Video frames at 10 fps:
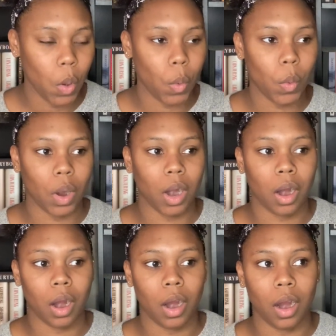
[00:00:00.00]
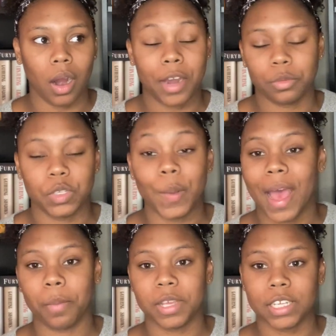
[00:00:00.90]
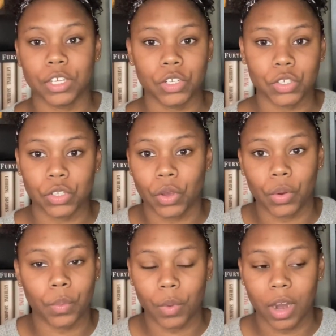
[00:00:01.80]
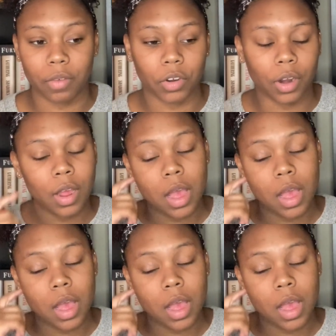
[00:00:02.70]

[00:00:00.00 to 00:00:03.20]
or I don't do happy tears, so whatever,